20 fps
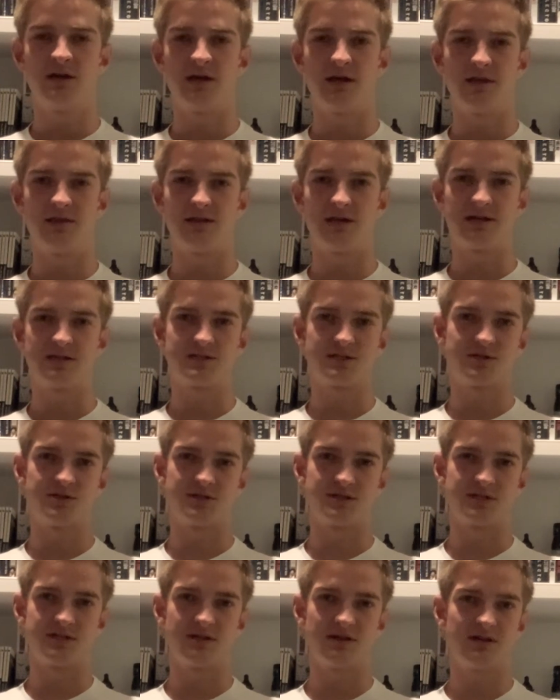And that's
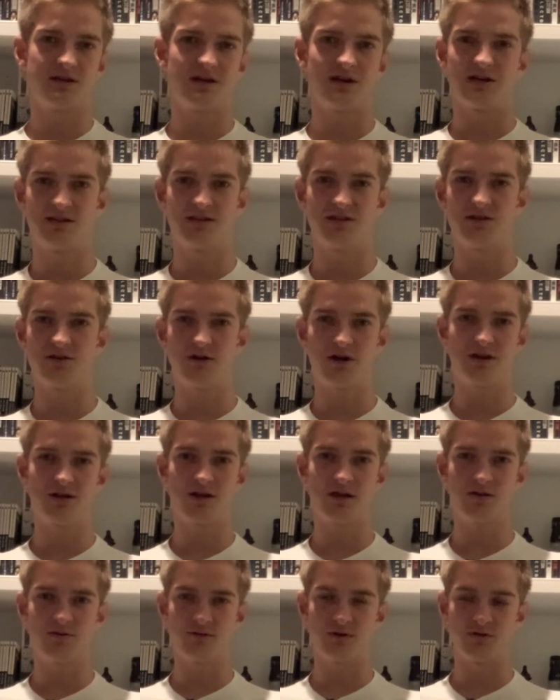just, I
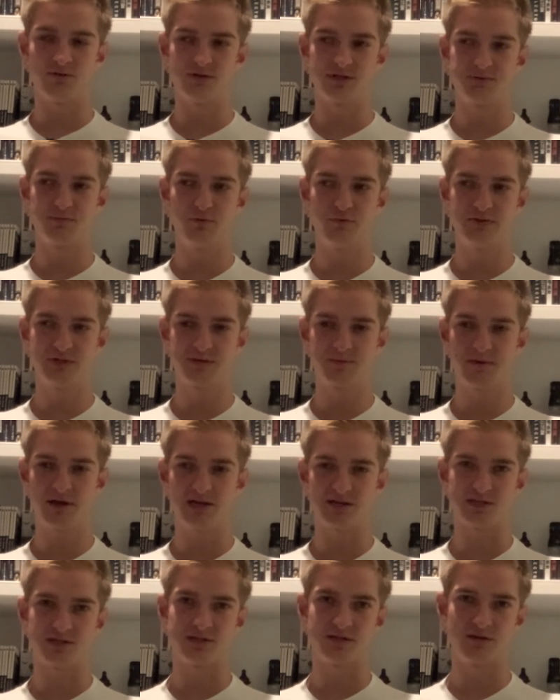don't know. This movie's a
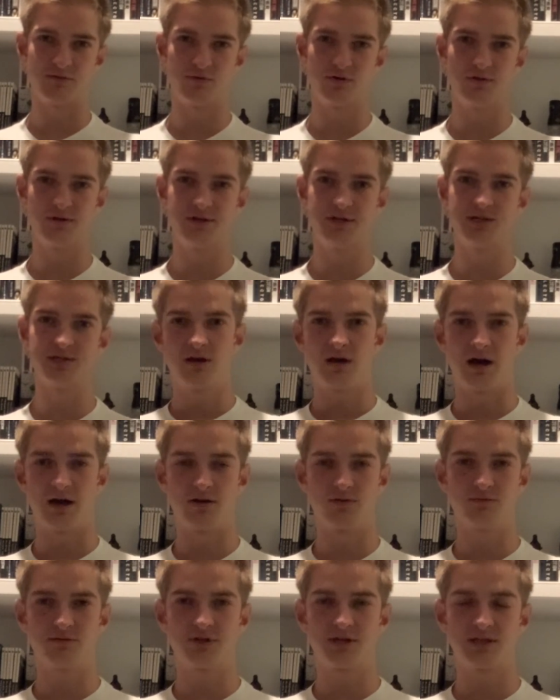mess. It really is. I
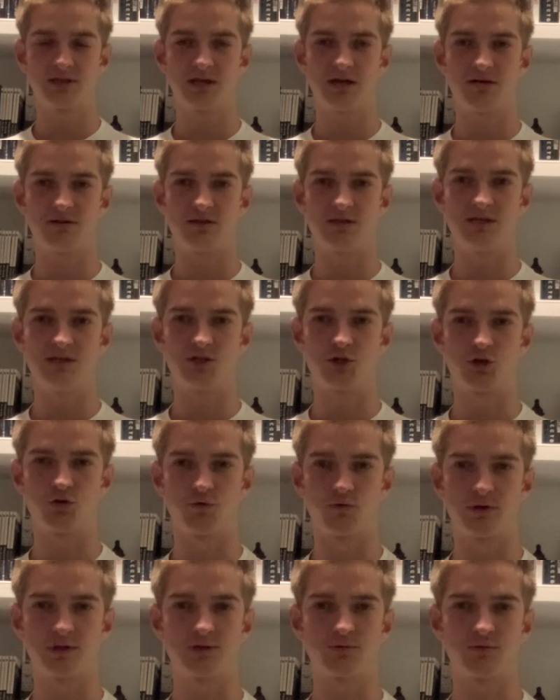don't think that these
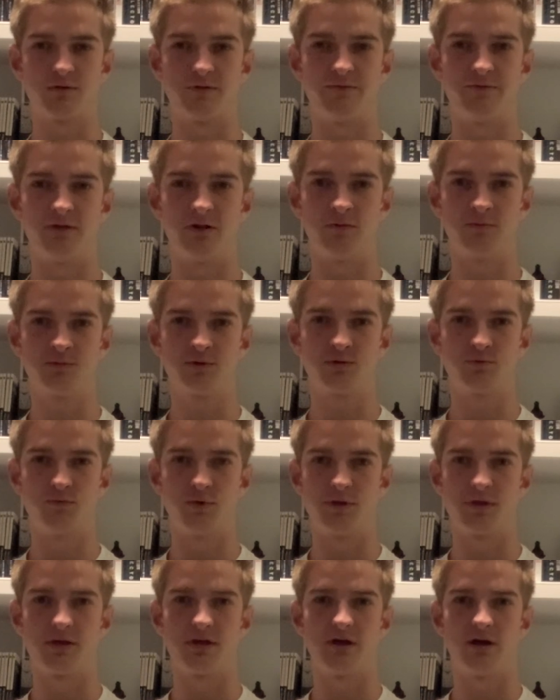shorts were filmed
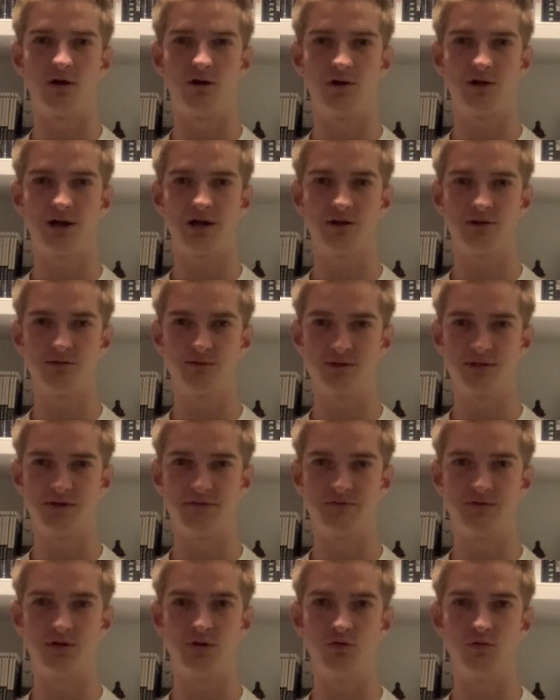with All Hallows
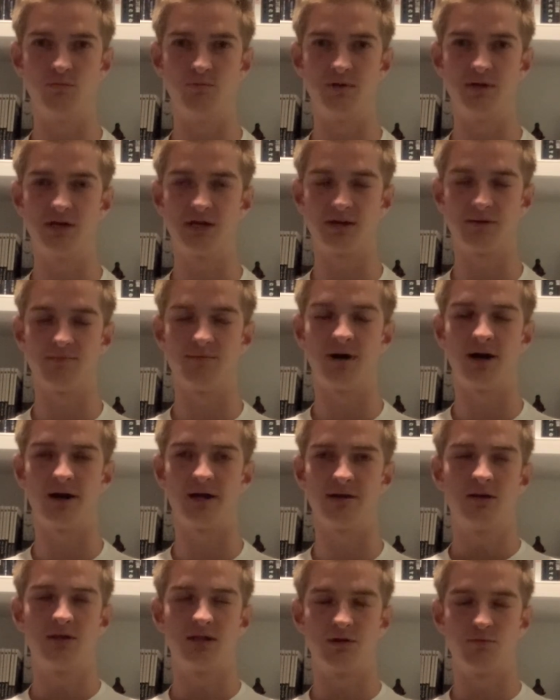Eve 2 being in
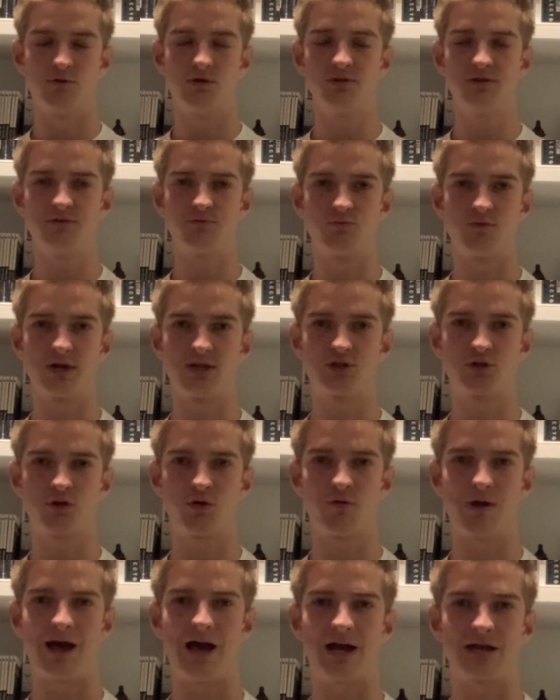mind. They really
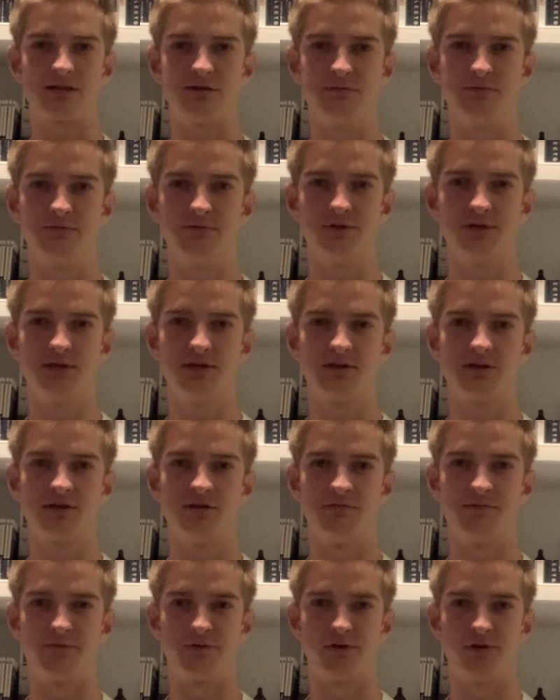retroactively
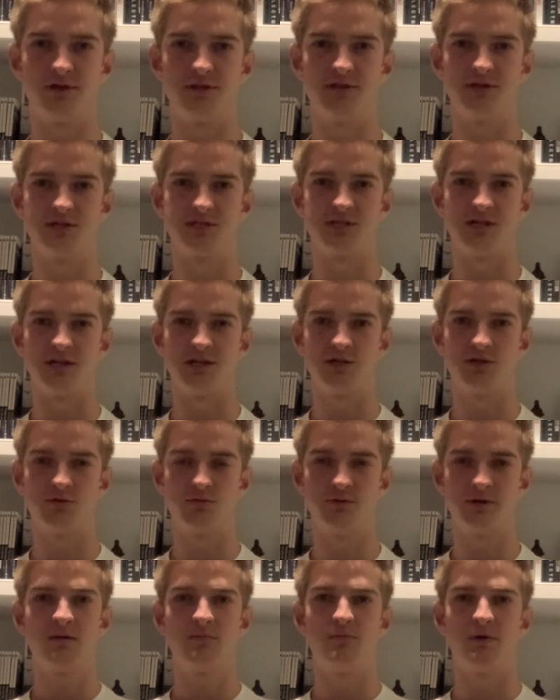converted this into
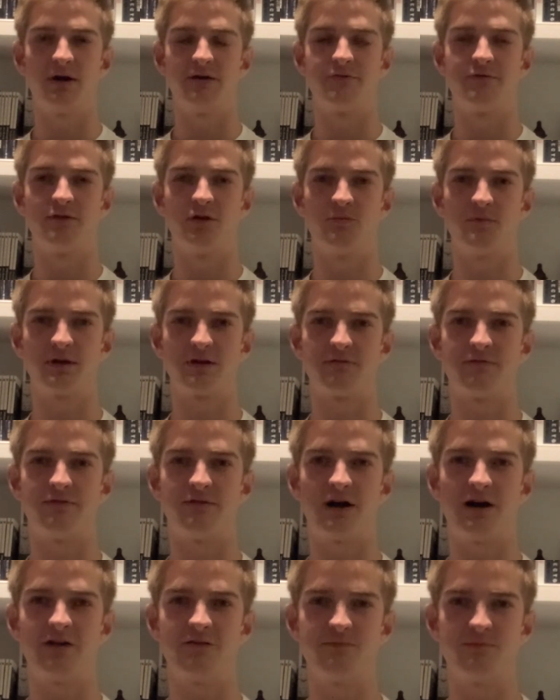it by filming
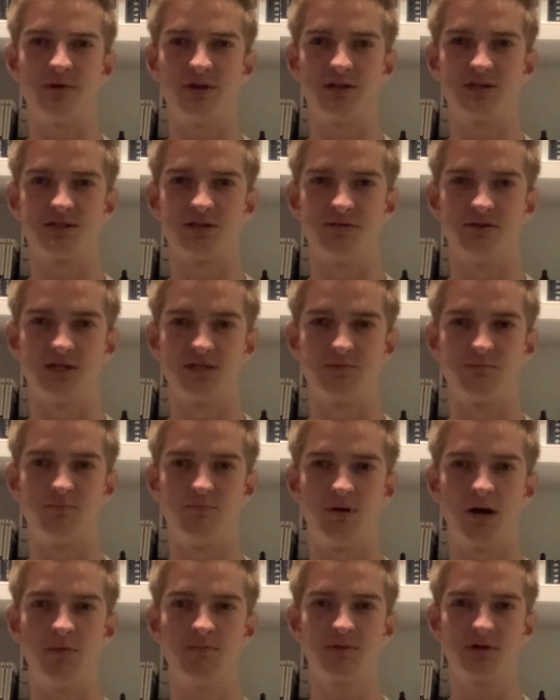5 minutes of this
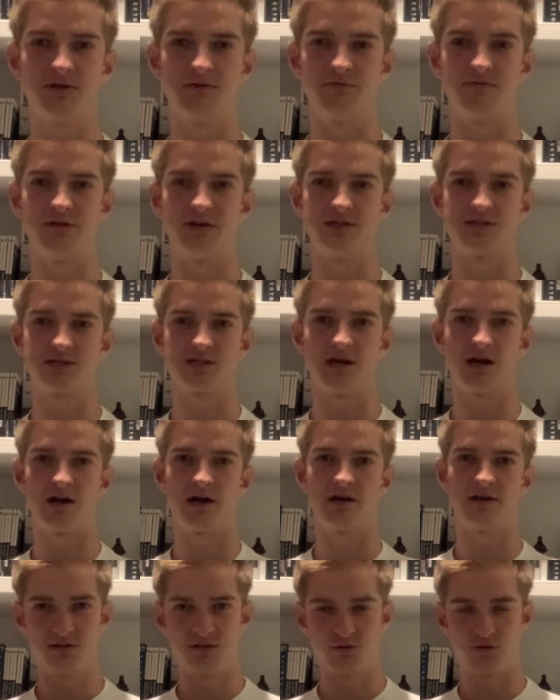pumpkin face
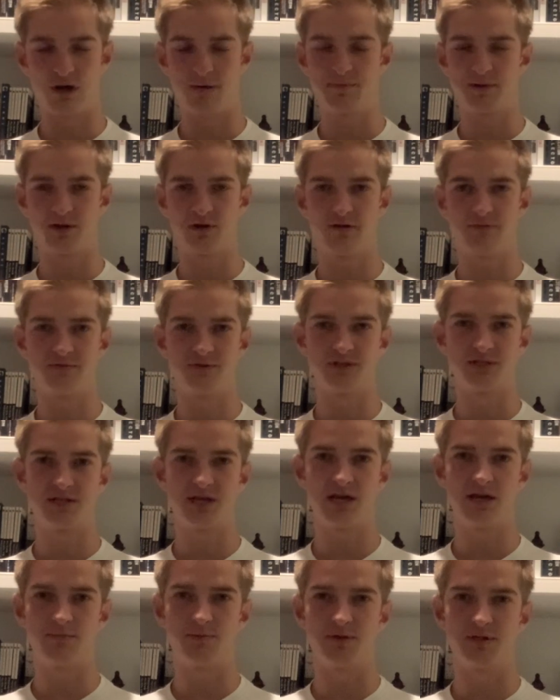guy dropping off this
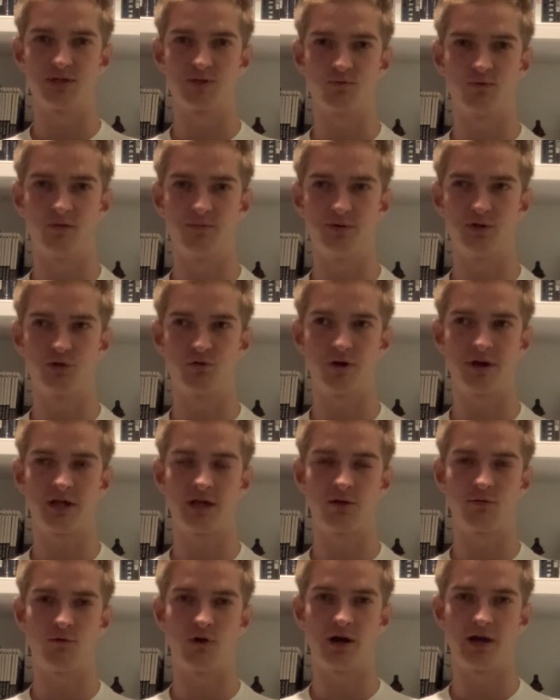tape and this woman
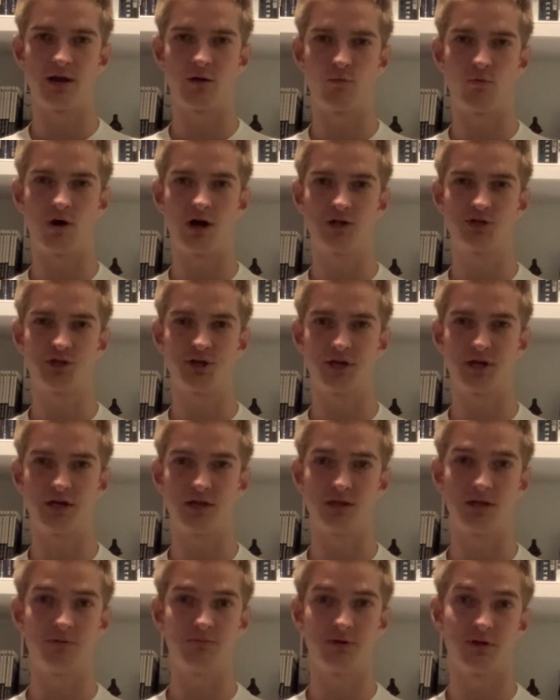drinking wine and watching it,
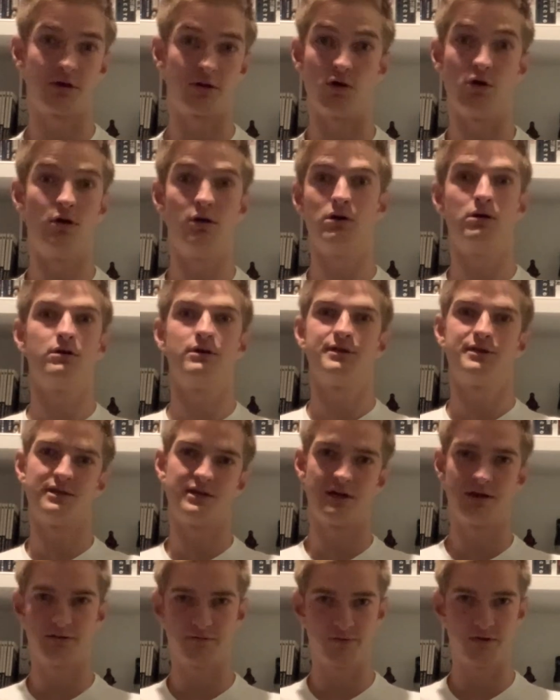and then be like, oh, at the
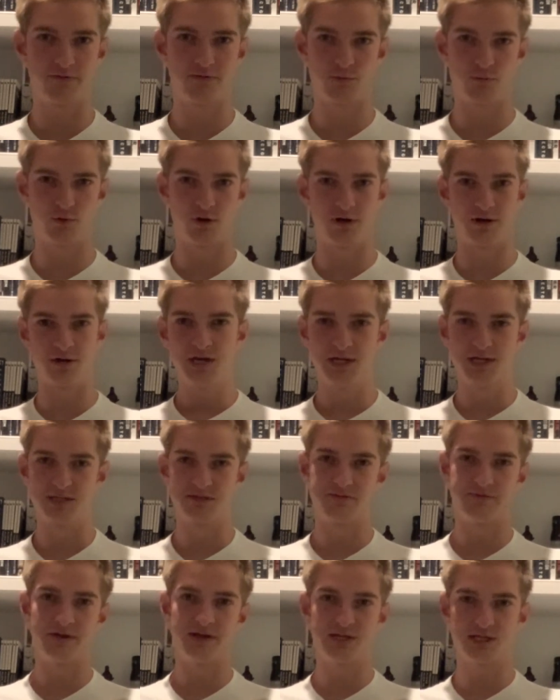end of every one, his
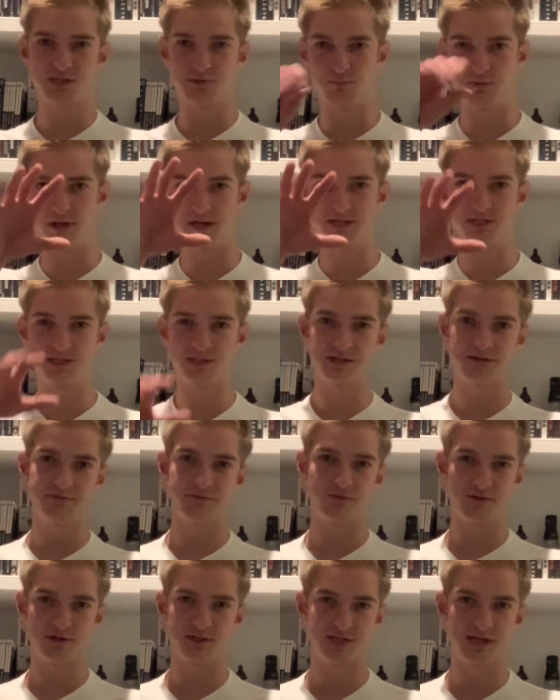face splices in
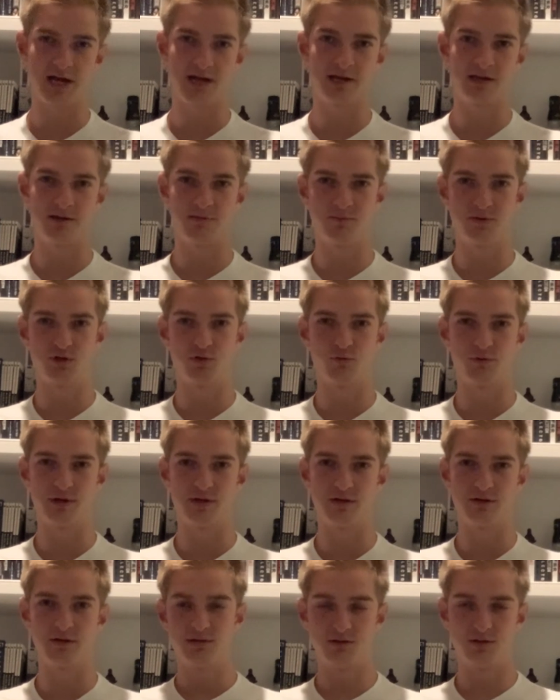for a second in
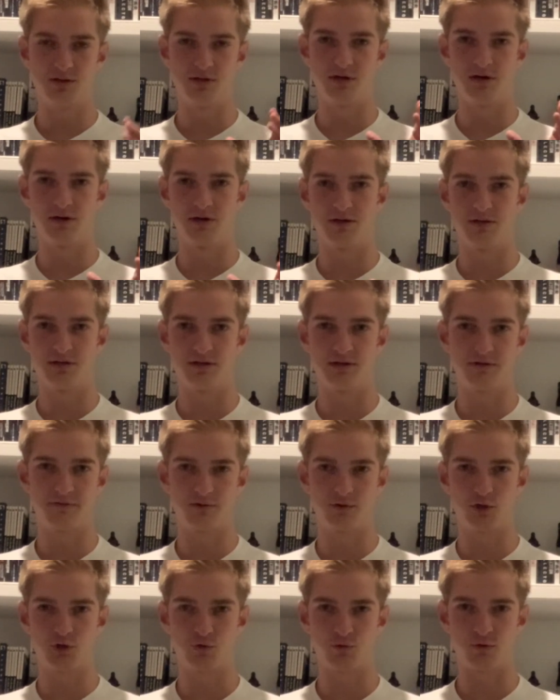between the
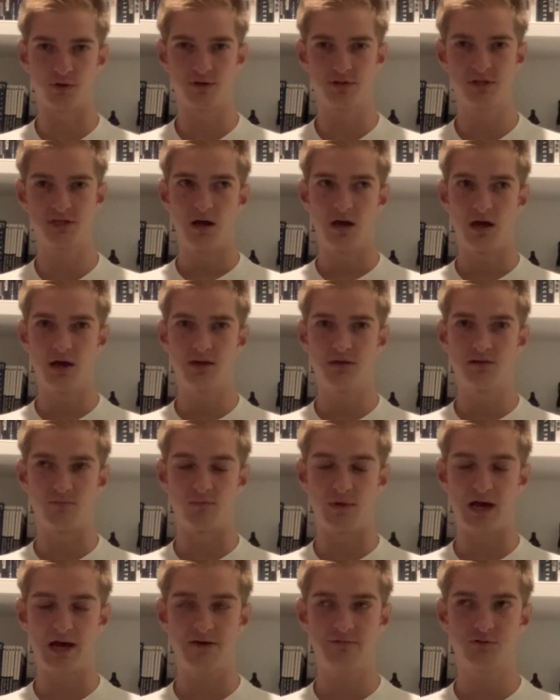different shorts. And
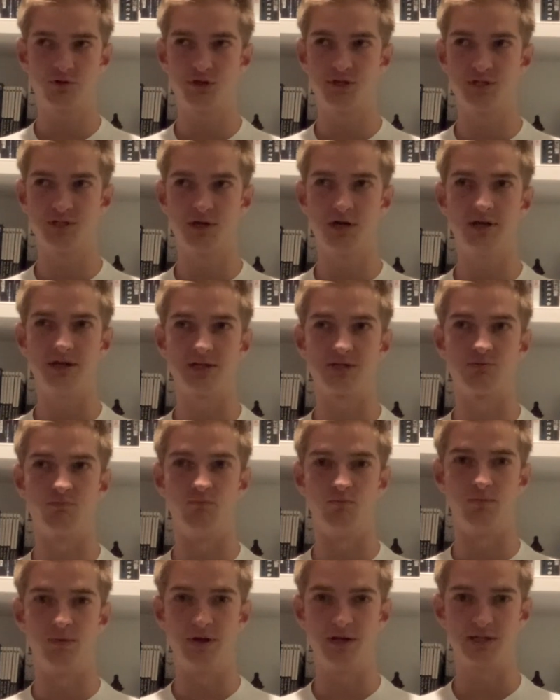after she's done,
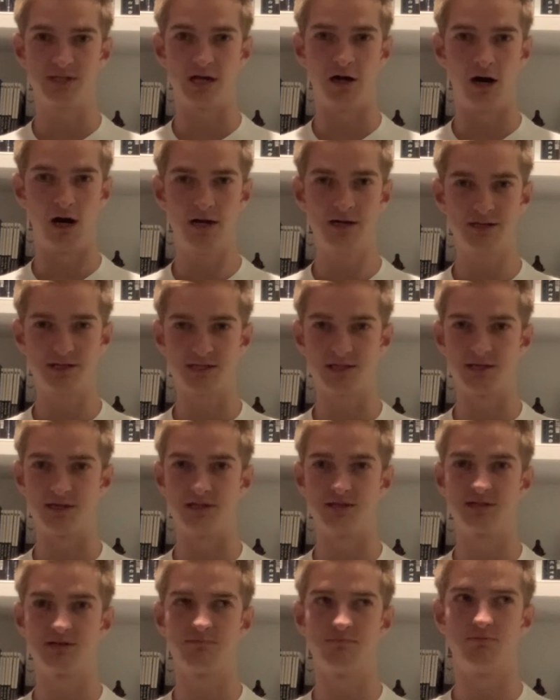it's honestly,
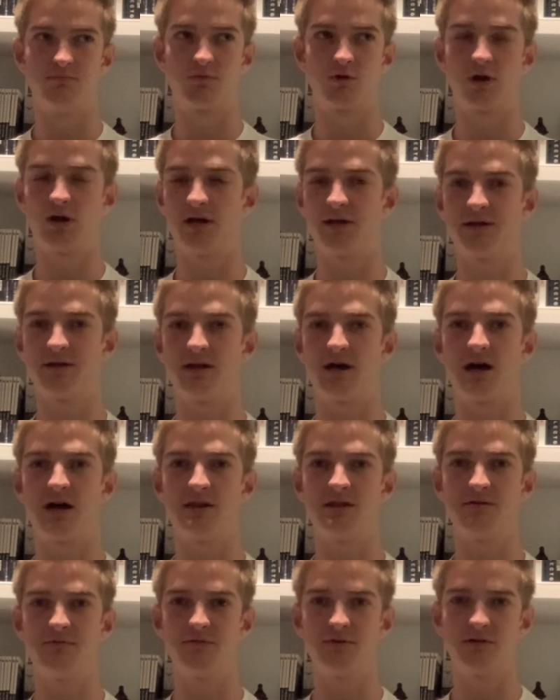it's probably not
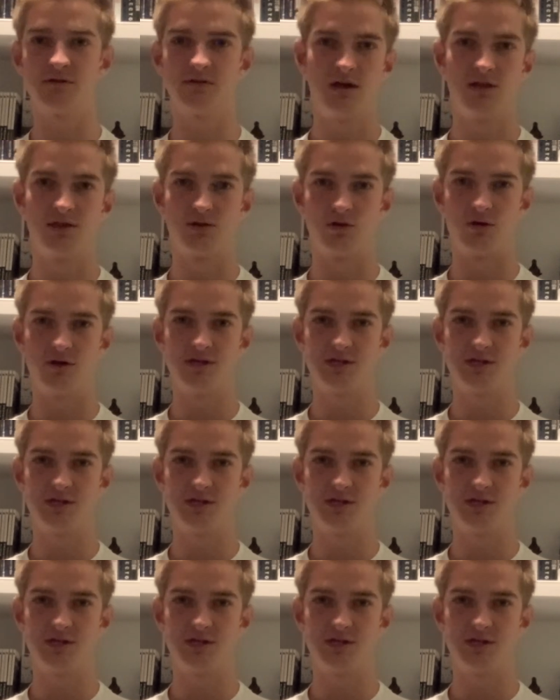even 30